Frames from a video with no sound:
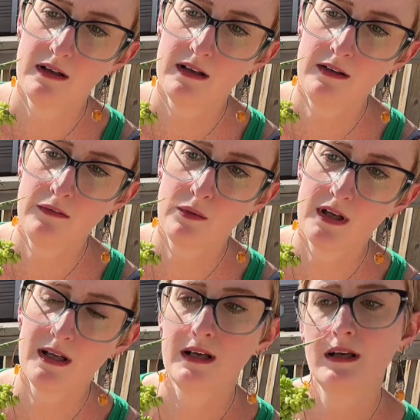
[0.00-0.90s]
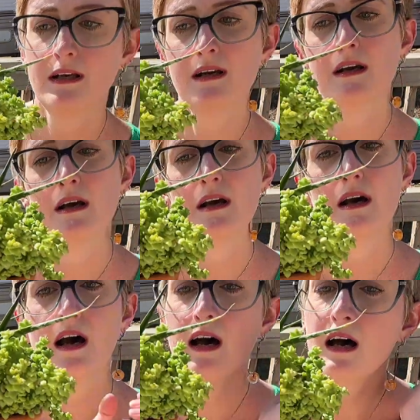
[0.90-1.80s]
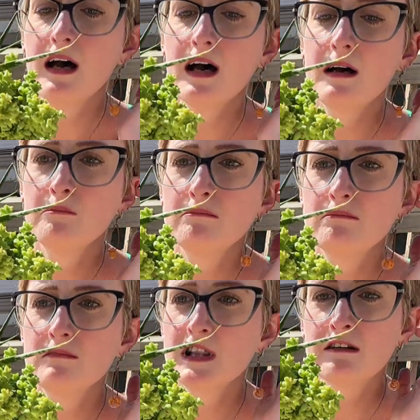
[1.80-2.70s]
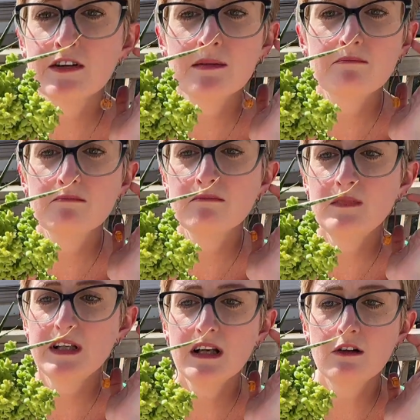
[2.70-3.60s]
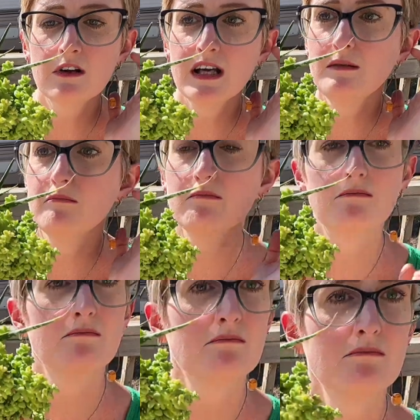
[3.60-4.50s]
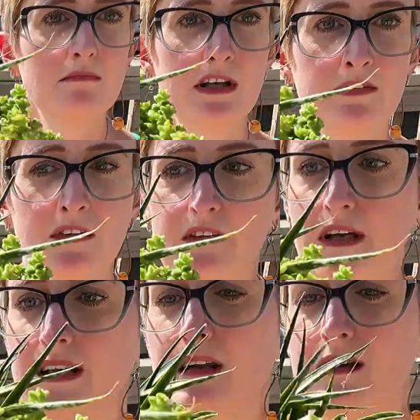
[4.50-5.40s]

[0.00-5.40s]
That's okay. Love it. Did great. Loves the sun.